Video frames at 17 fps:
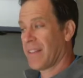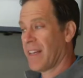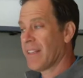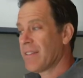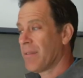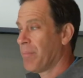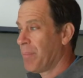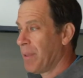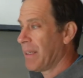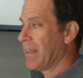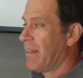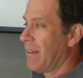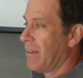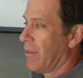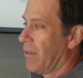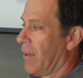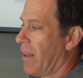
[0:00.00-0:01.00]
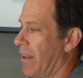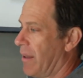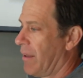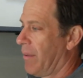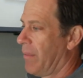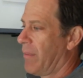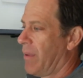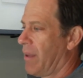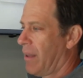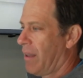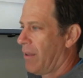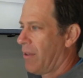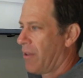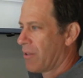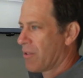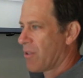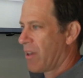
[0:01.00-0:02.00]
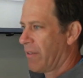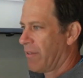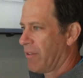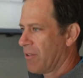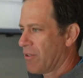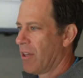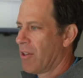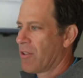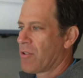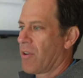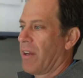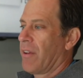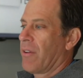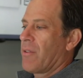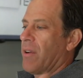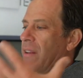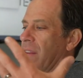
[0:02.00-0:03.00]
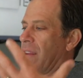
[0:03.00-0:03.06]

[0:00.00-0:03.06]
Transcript: That's a big deal. A lot of long drivers try and create